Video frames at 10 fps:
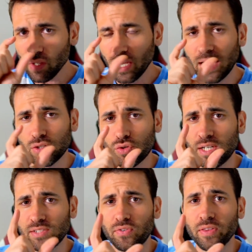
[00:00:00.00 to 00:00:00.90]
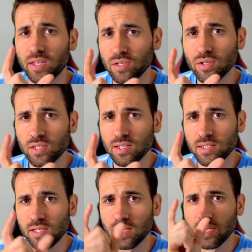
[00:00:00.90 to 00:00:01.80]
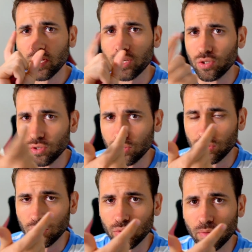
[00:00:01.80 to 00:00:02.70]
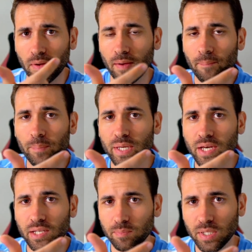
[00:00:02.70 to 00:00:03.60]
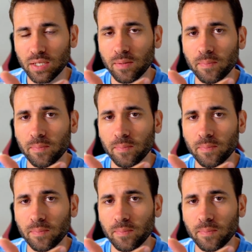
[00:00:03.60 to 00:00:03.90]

I transferred the U S D C to B N B.